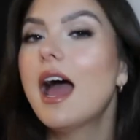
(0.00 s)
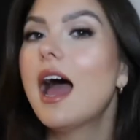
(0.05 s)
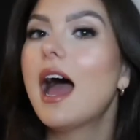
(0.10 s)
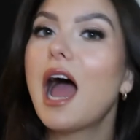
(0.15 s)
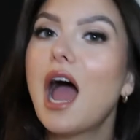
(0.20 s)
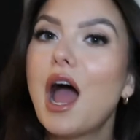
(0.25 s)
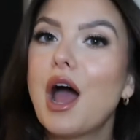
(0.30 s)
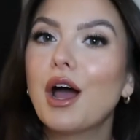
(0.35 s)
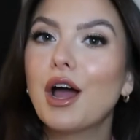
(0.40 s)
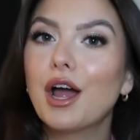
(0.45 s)

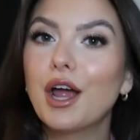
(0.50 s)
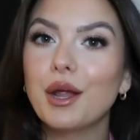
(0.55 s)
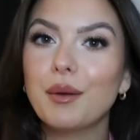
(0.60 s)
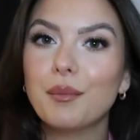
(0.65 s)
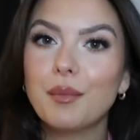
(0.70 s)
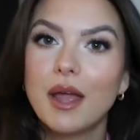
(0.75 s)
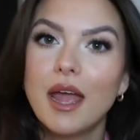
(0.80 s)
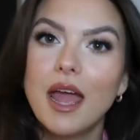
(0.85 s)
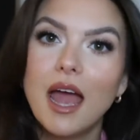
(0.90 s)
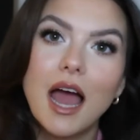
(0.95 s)
at
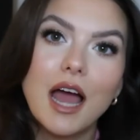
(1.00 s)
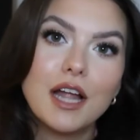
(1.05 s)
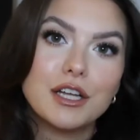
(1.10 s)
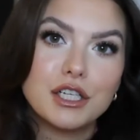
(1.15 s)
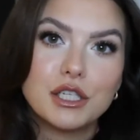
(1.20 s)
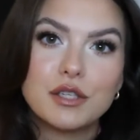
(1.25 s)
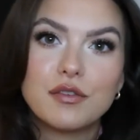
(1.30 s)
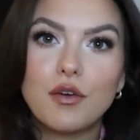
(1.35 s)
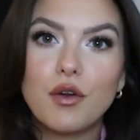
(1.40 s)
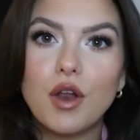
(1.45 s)
home and
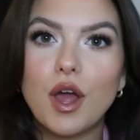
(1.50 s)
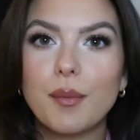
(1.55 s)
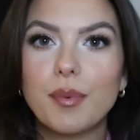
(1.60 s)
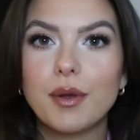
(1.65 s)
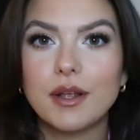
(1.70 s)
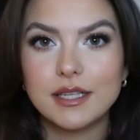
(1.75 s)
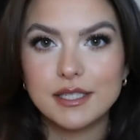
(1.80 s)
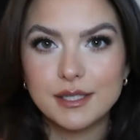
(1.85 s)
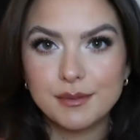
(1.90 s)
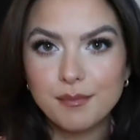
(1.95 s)
just feel like
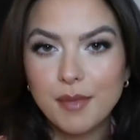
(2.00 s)
putting some